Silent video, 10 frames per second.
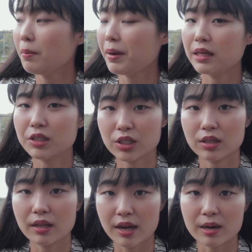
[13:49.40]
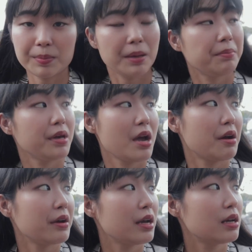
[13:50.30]
pension Airbnb
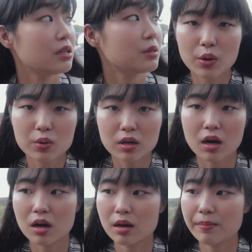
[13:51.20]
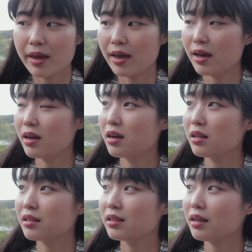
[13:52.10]
area, so calm,
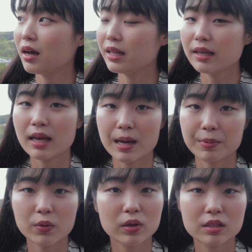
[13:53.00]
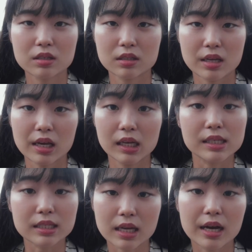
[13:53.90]
and I think everyone is staying
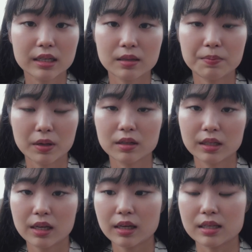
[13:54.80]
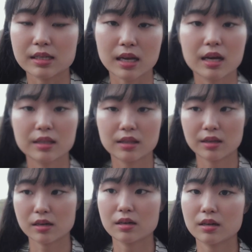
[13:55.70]
inside the building, inside
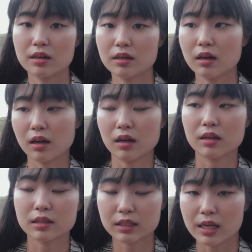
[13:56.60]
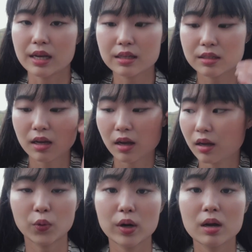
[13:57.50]
their stays.
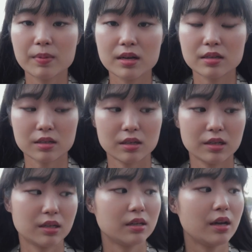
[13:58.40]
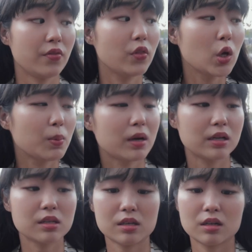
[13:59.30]
Four of us are here,
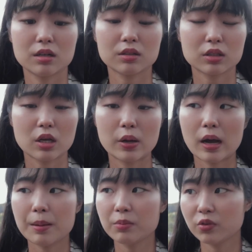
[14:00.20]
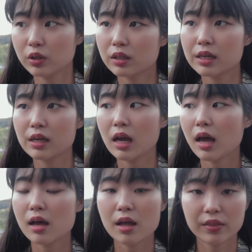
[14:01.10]
nobody's here, so I'm really
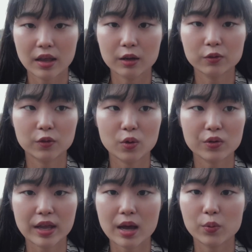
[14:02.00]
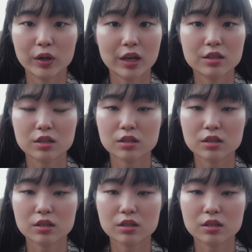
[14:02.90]
thankful that we can